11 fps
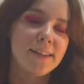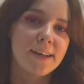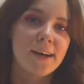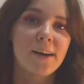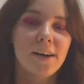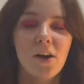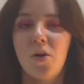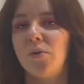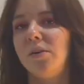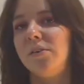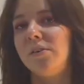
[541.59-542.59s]
the car
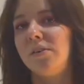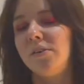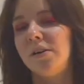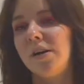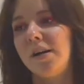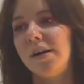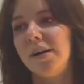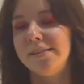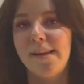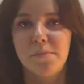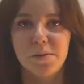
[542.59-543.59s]
owner, uh,
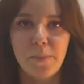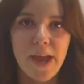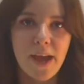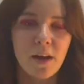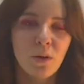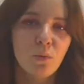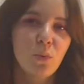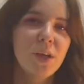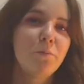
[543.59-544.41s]
his name's Ben. We